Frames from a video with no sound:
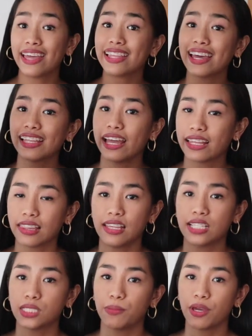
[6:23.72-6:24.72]
and I like
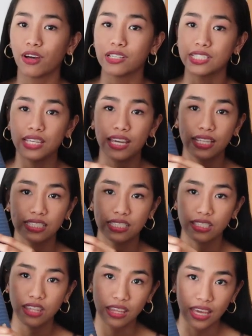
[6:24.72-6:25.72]
this because
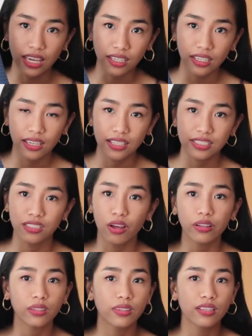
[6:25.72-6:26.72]
it's thick. It's
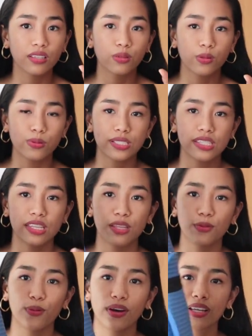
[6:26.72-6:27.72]
not th those thin